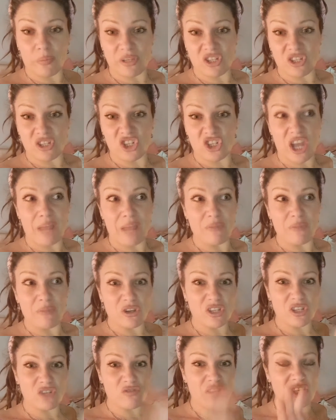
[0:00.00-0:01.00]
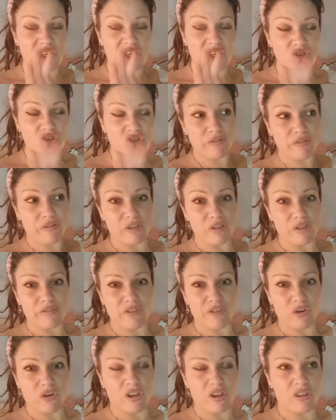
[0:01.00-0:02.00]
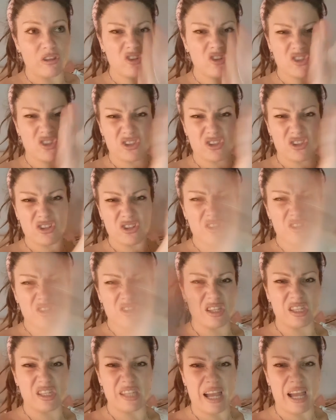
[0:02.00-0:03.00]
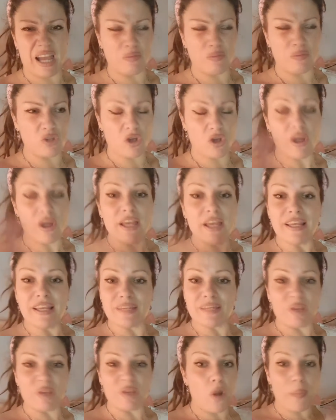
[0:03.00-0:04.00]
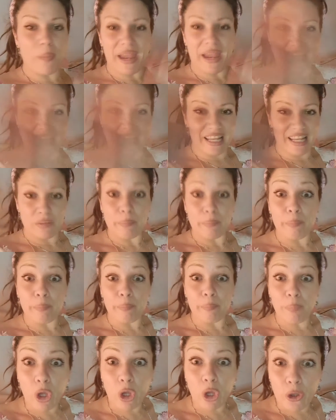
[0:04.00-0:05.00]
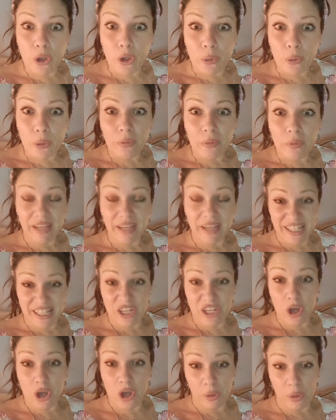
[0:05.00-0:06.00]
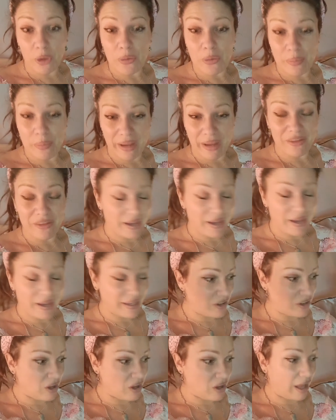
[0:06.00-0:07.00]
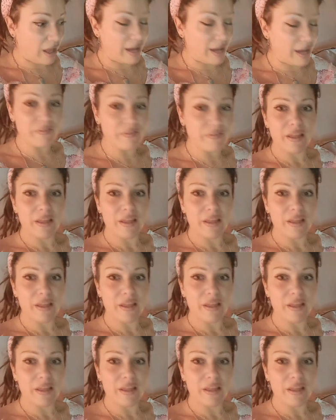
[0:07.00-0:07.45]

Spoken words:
It's a shame because it's really scruffy at the front, and the sign was all. It's been all painted blue, indigo blue, by the way. Got a laugh.